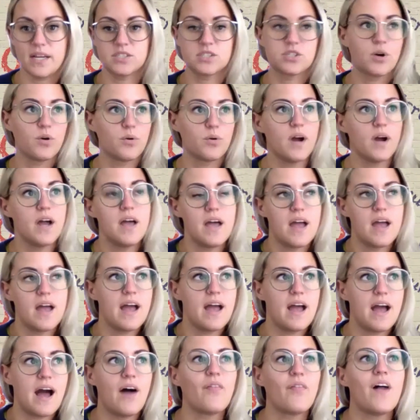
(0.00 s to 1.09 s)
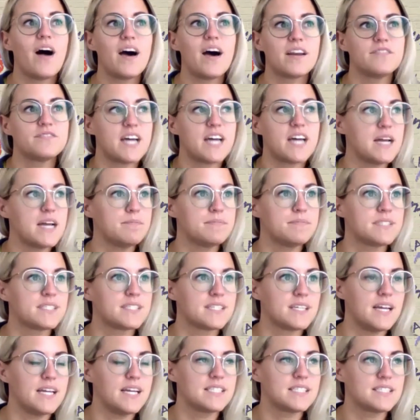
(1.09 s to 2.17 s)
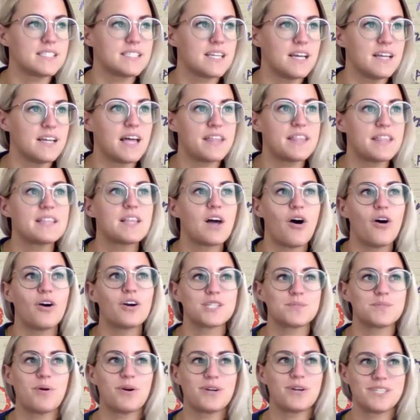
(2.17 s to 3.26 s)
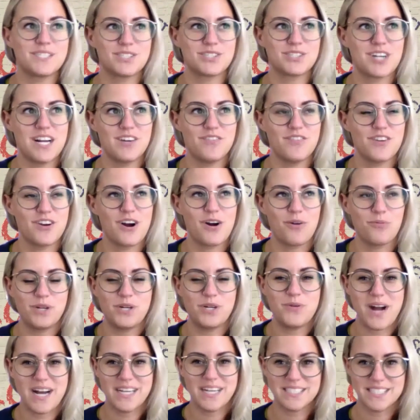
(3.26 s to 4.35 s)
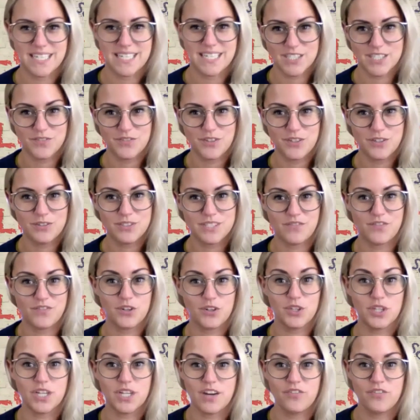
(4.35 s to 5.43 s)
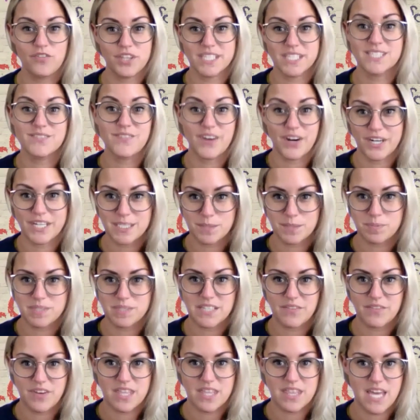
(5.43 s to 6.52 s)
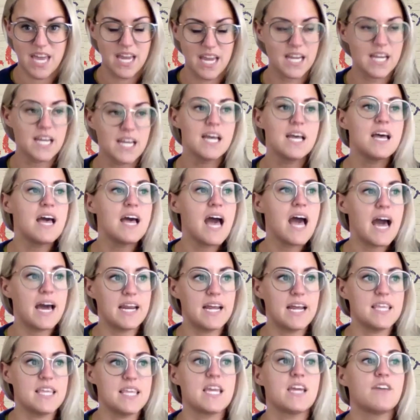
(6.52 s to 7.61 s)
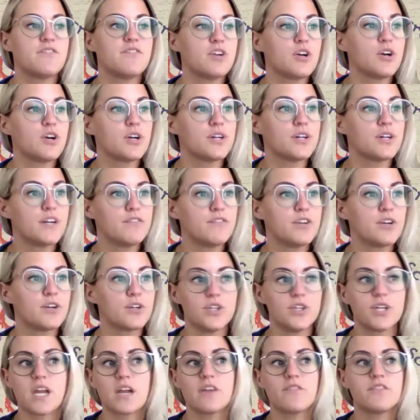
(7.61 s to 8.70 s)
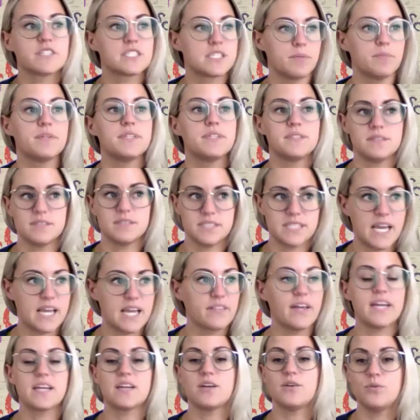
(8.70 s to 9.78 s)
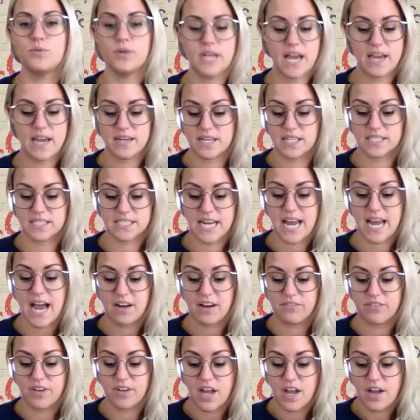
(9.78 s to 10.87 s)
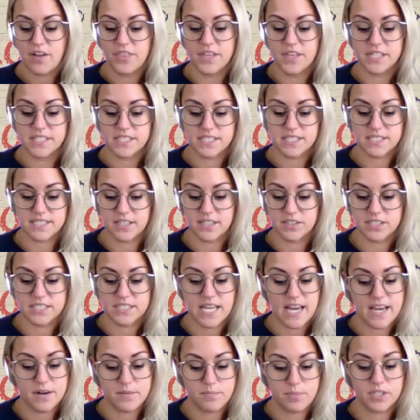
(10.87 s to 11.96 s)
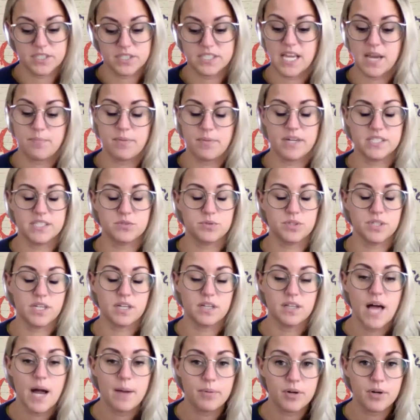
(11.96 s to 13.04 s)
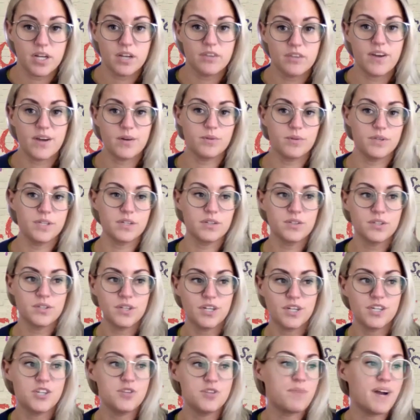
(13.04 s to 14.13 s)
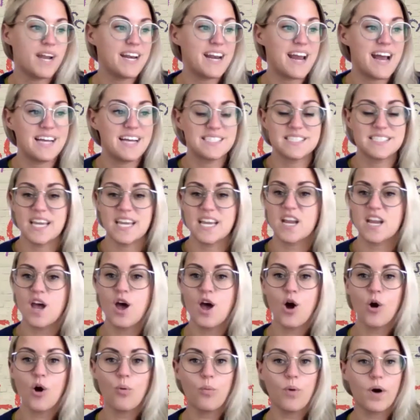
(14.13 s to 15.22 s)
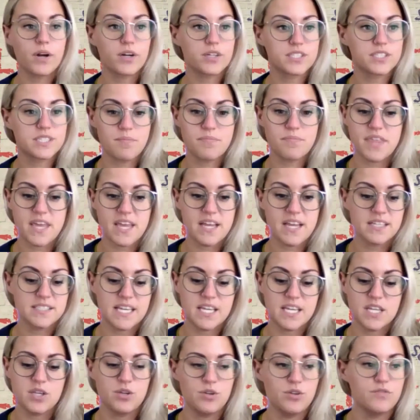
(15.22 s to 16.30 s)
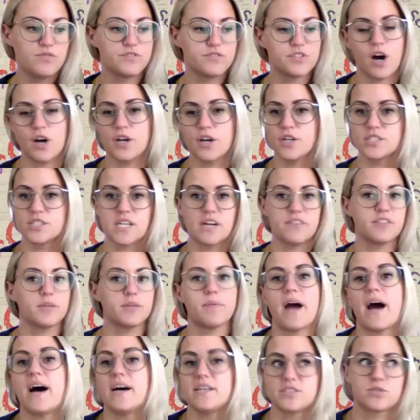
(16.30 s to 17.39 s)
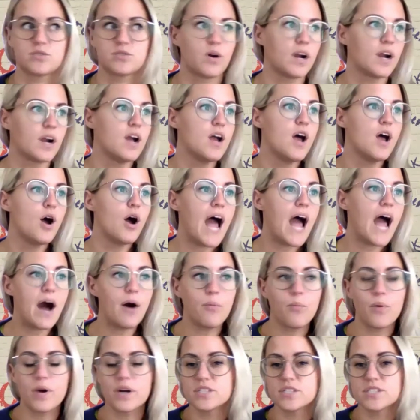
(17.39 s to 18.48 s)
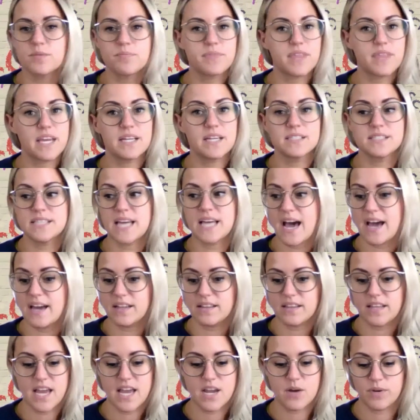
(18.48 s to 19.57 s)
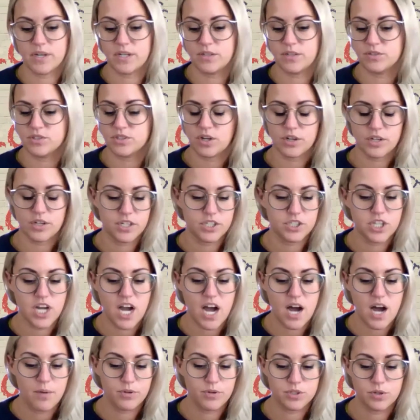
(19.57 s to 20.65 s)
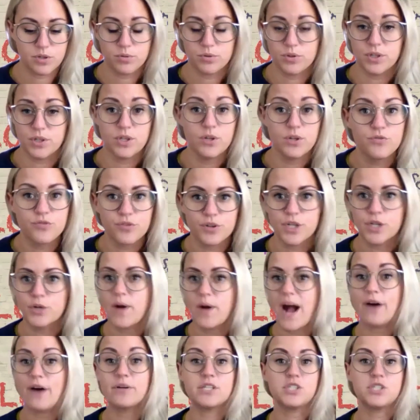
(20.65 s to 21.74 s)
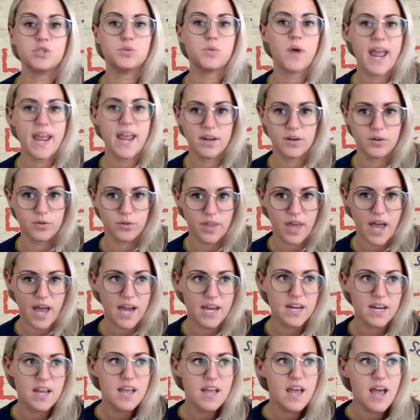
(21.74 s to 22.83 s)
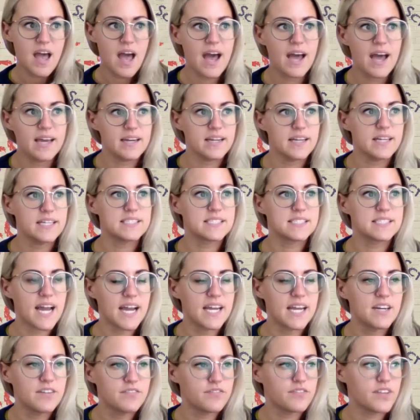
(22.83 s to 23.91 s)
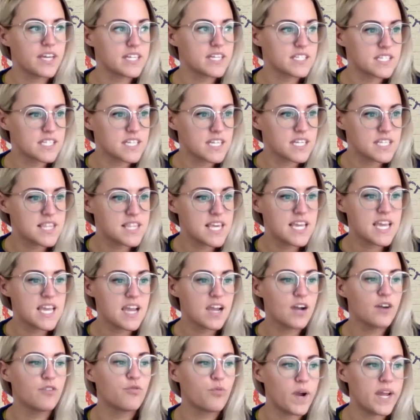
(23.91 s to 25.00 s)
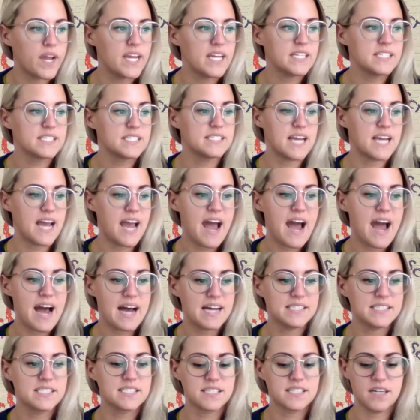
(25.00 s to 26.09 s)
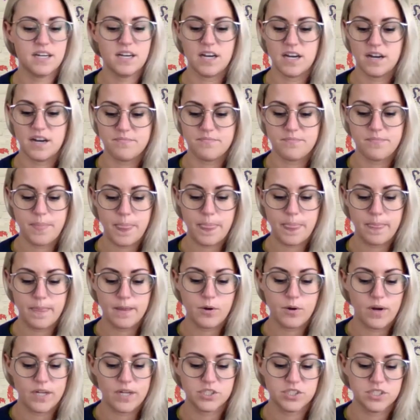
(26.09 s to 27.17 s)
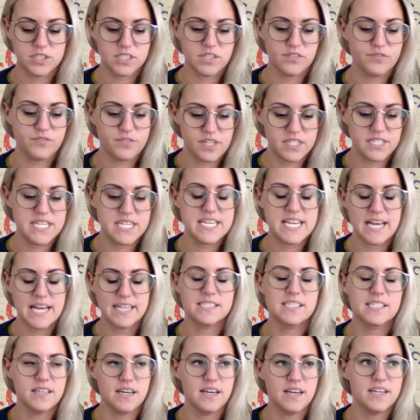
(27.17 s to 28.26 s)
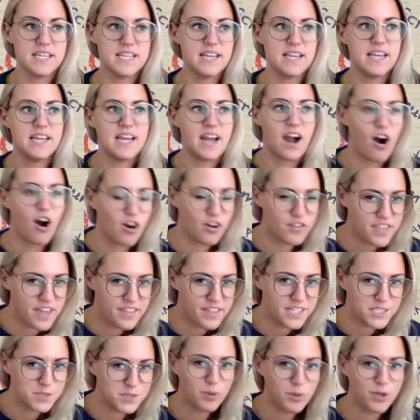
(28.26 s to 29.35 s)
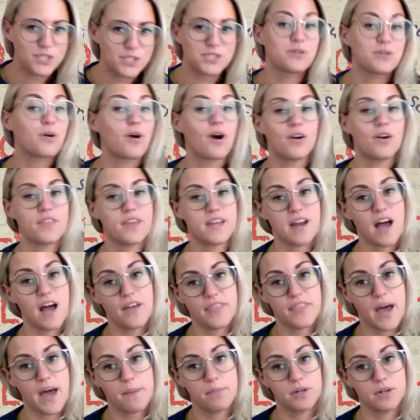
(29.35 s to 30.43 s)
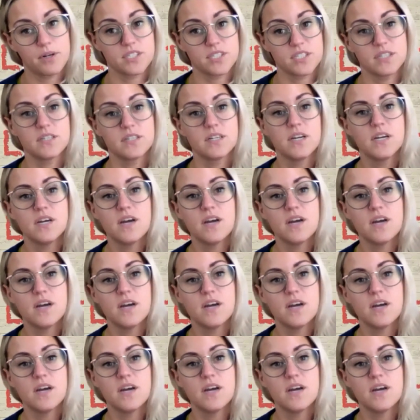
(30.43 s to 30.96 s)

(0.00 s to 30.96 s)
So a lot of times I think the hardest part is trying to figure out what do you ask in interviews if you're looking for this very specific thing. And I think if you're looking for someone, say, like, who again doesn't have the skill set per se, but is really collaborative and willing to learn, you might ask, like, what are some things that you've taught yourself in the past? Or what are some things that, like, when you started a job were totally new for you, how did you handle that? And it's kind of like thinking of ways to ask the questions to get to the, are they this person or are they not that person?